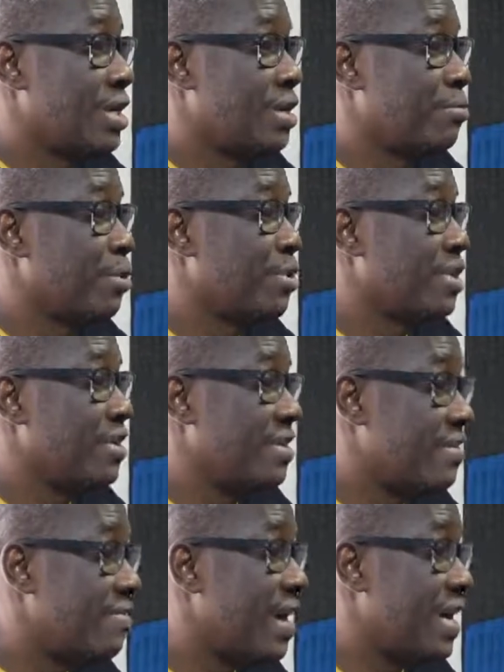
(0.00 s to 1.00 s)
put the
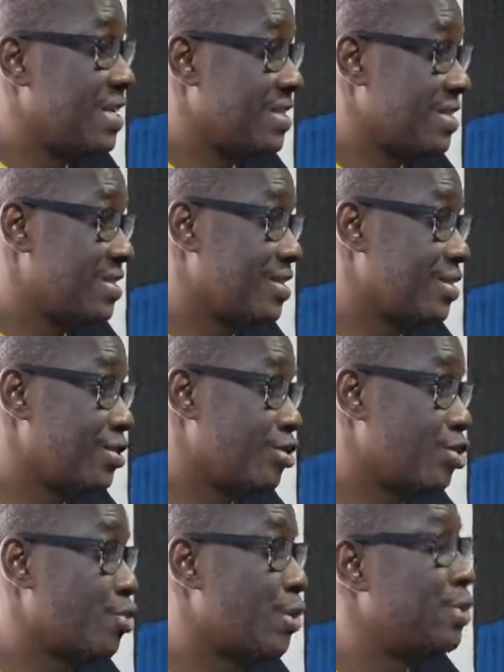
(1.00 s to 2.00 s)
device
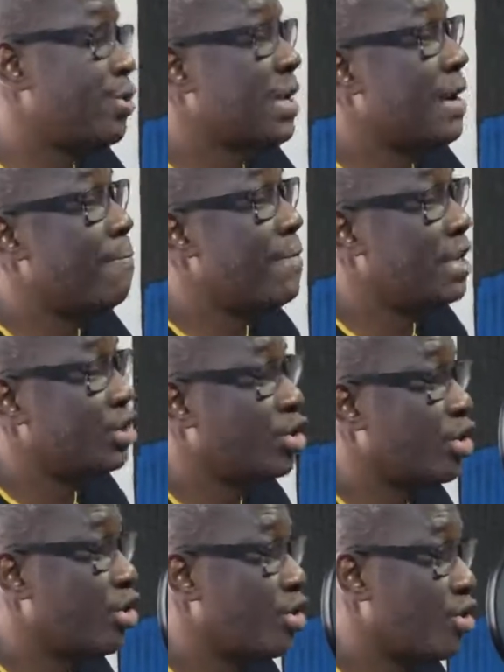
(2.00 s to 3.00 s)
through which we can measure
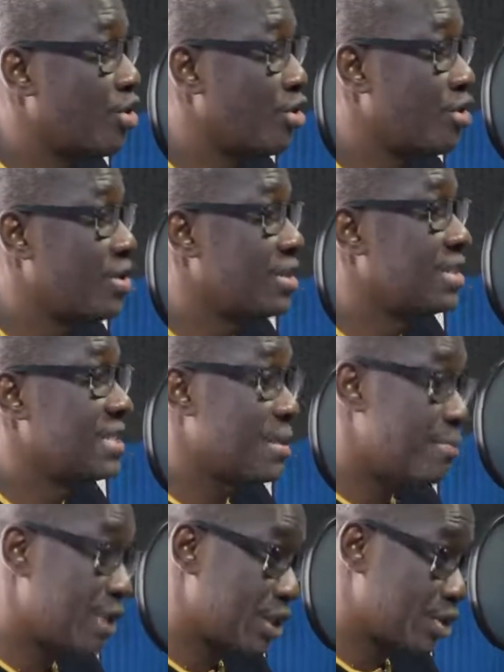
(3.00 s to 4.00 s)
your
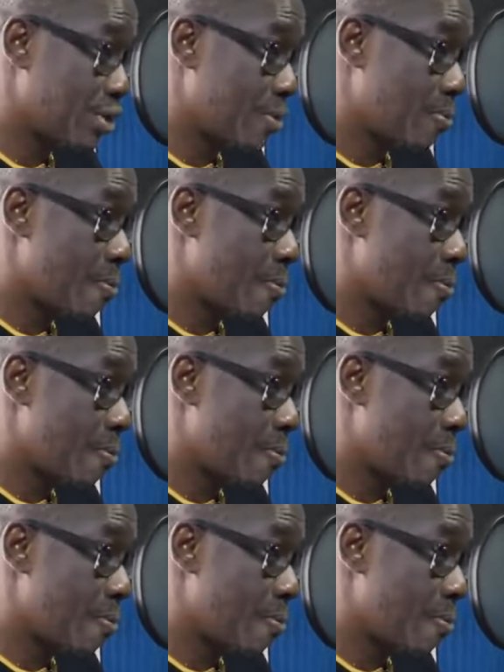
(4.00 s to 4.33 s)
temperature.